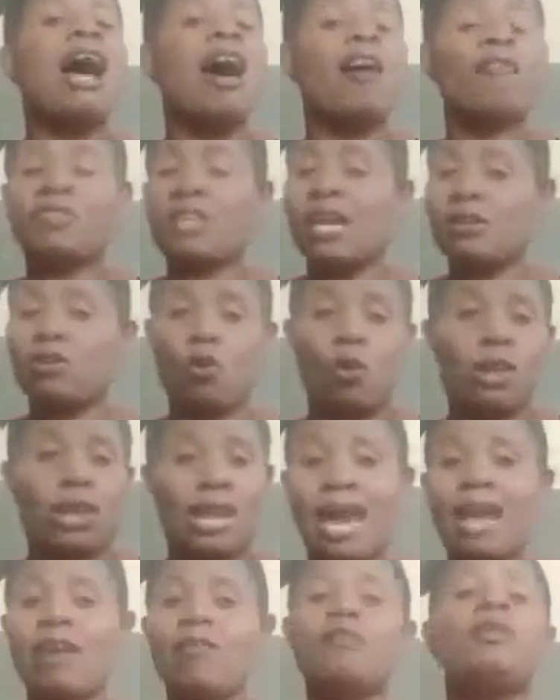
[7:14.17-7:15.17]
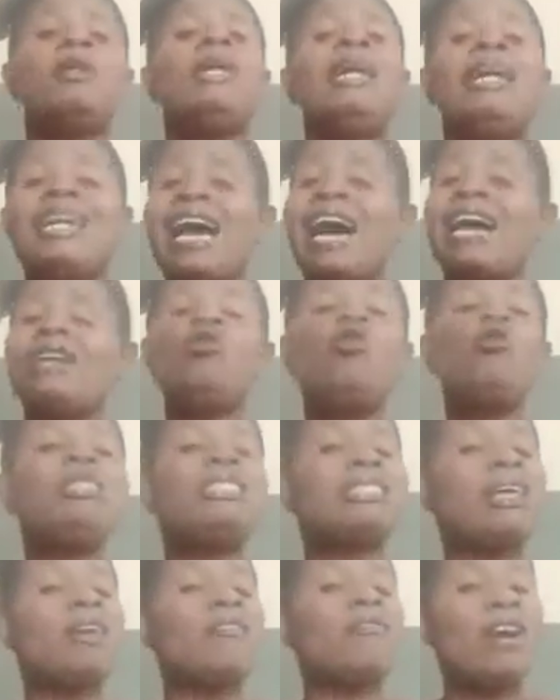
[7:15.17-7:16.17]
after your life and
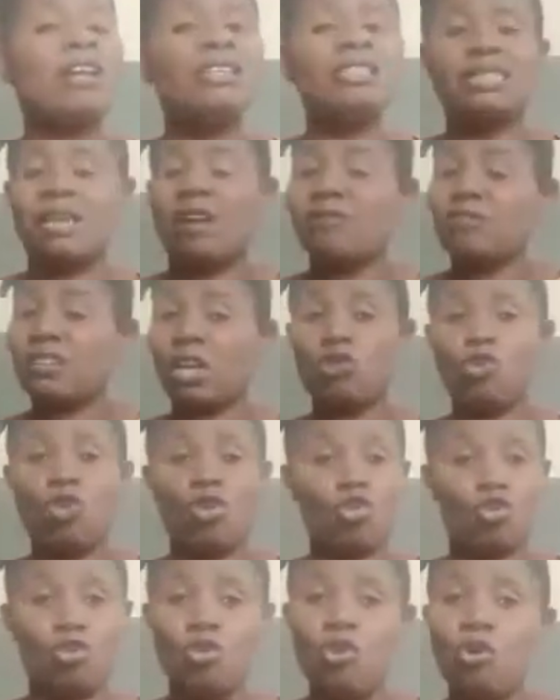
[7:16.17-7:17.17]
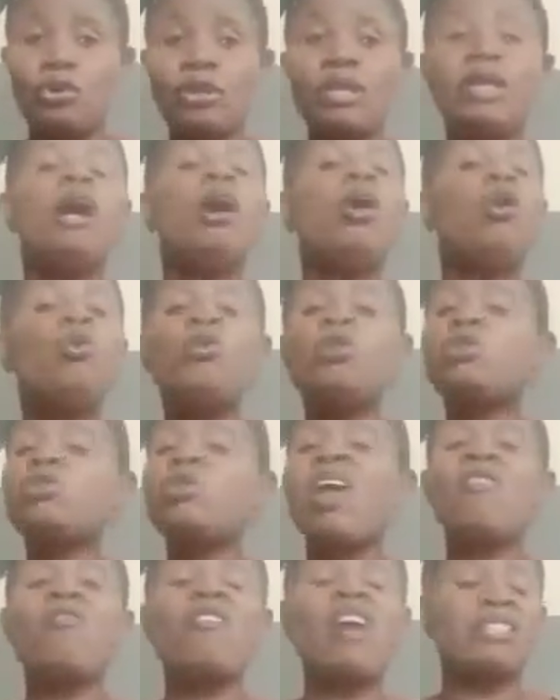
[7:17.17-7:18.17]
whosoever is after your glory,
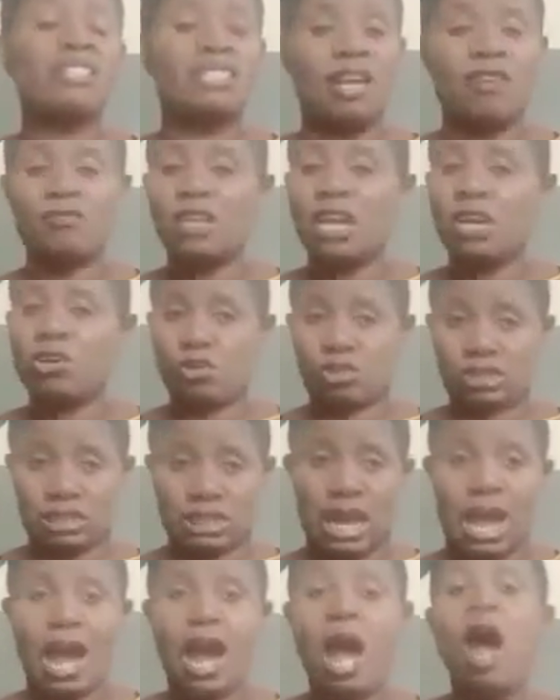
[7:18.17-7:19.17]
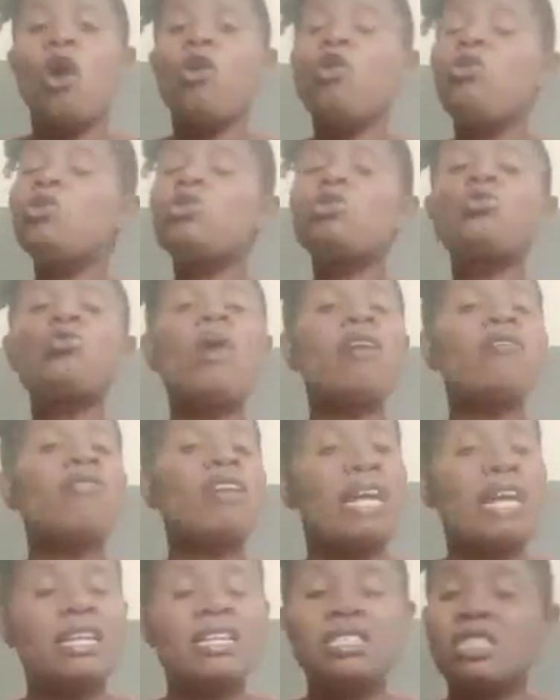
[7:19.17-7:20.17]
whosoever is after your star,
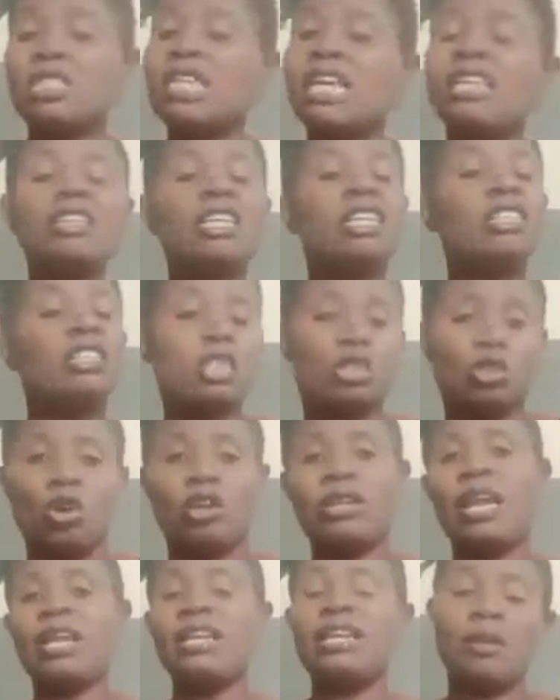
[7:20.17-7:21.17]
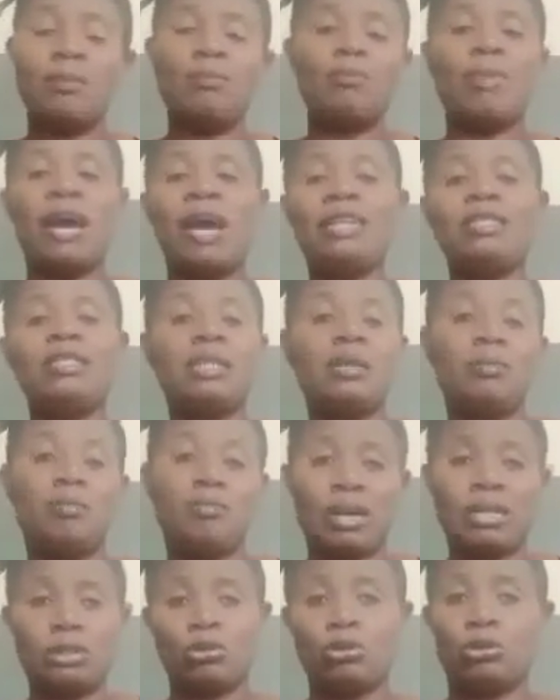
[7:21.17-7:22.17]
whosoever that is sending this
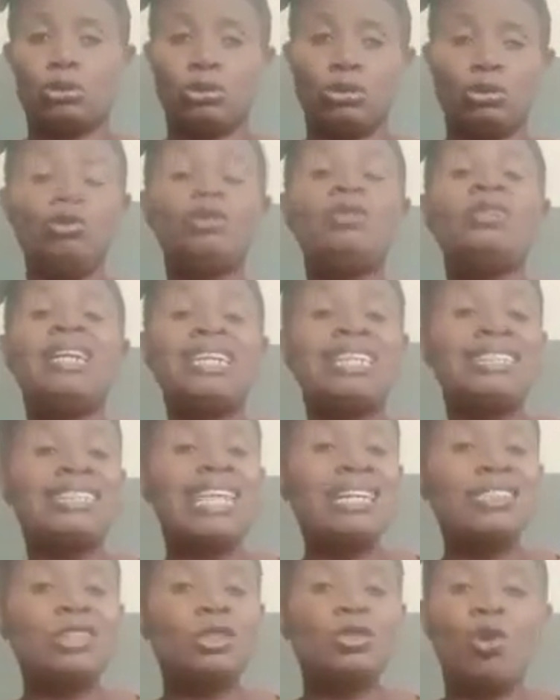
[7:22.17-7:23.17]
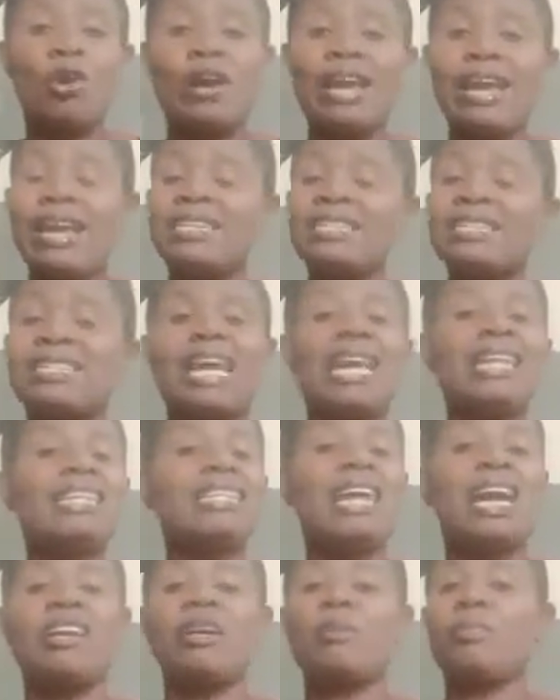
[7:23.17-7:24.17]
unending battle to you, that your hair inside
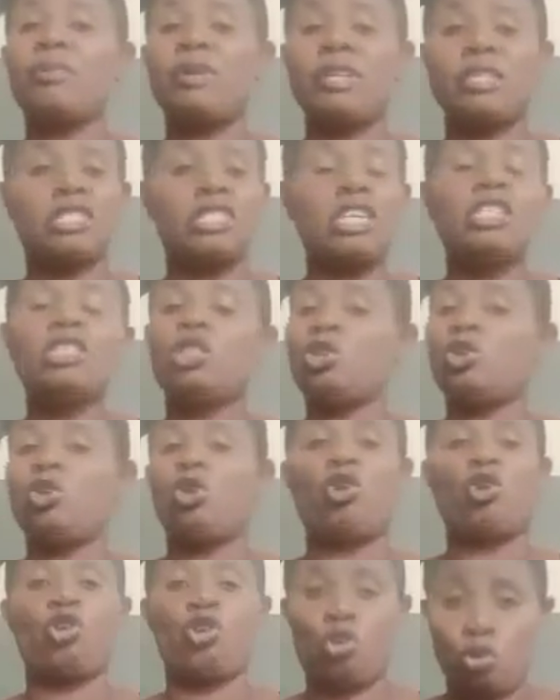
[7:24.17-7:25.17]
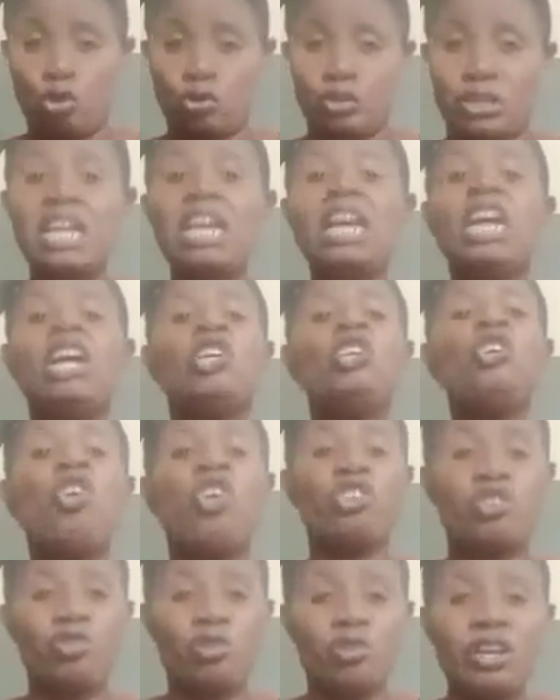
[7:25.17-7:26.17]
here represents your glory.
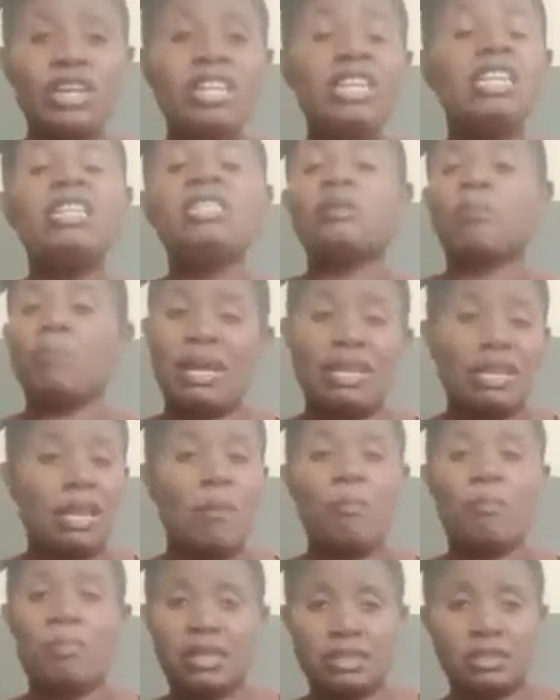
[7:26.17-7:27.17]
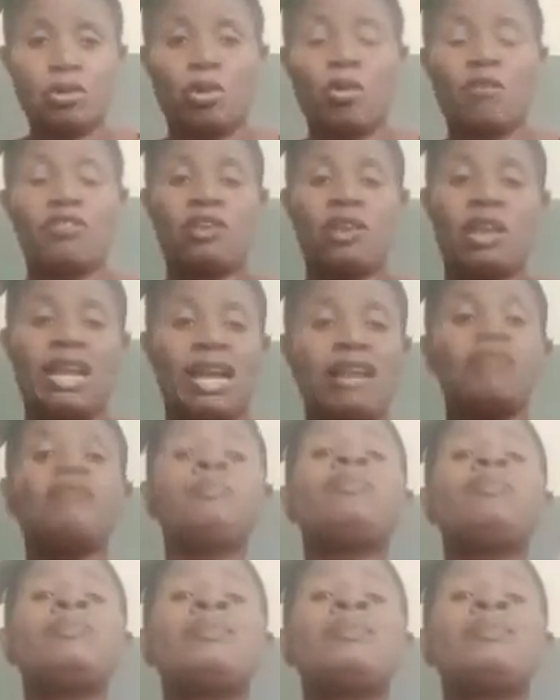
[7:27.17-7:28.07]
Your urine is part and parcel of your life,